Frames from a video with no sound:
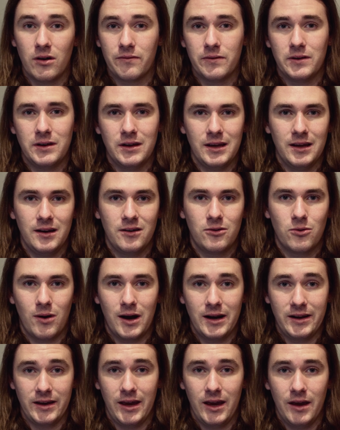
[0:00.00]
often need
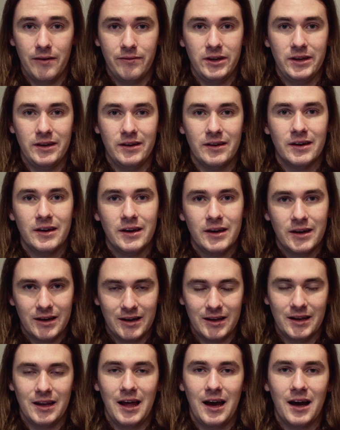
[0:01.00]
quite a heavy
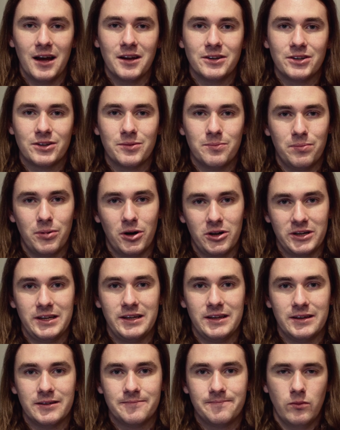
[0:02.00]
and large
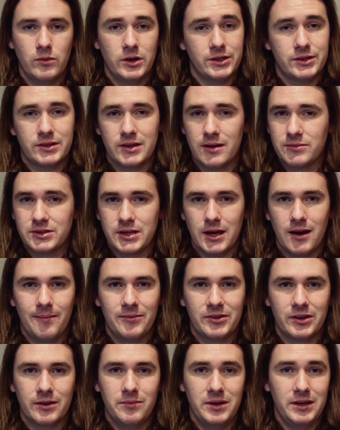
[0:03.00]
body, which
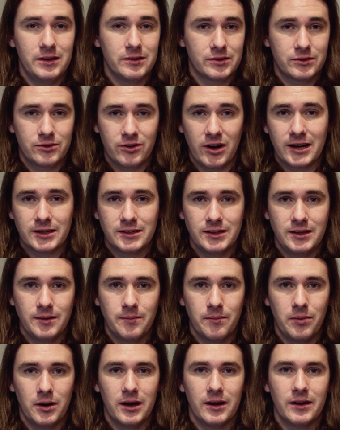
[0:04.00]
sometimes can be
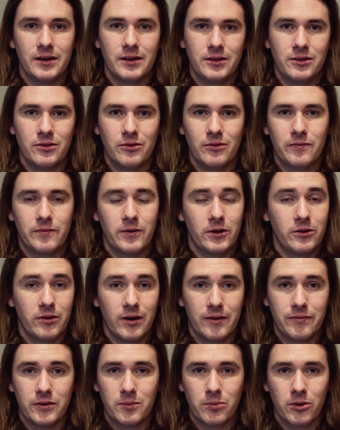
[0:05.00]
distracting by your
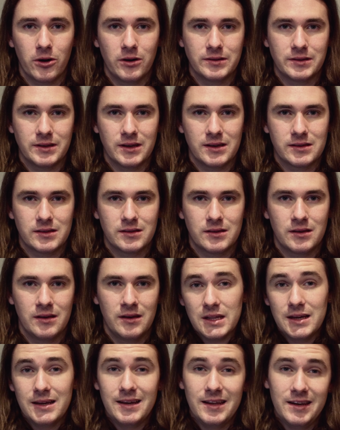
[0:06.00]
photographic process.
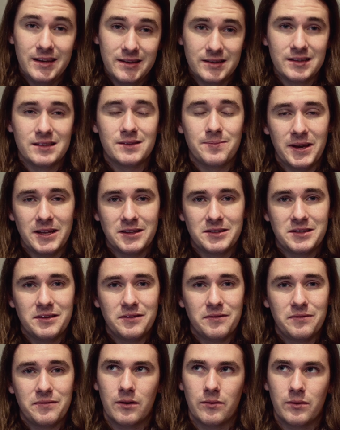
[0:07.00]
It is
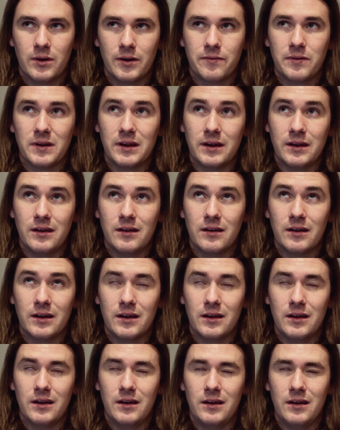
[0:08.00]
expensive. Roughly
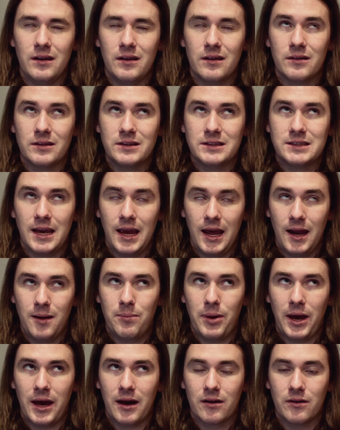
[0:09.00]
a 10
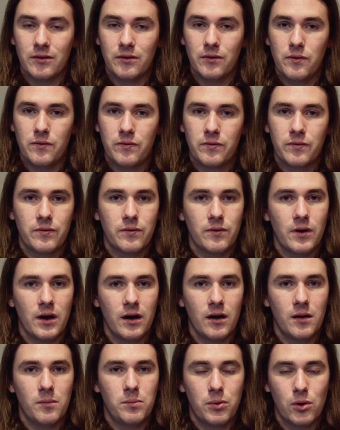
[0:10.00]
pack of
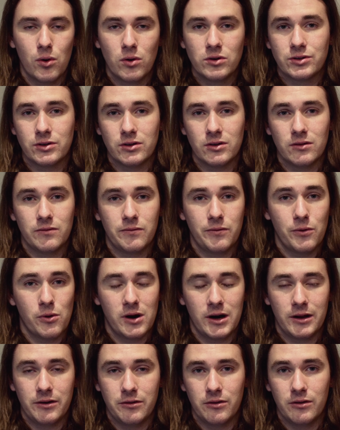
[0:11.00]
Portra
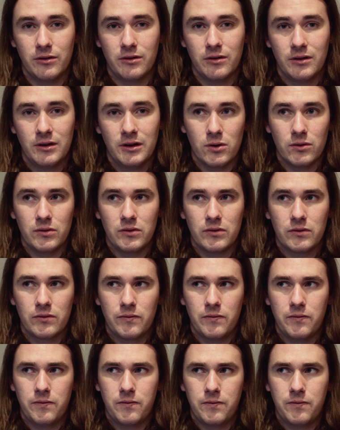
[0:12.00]
400 was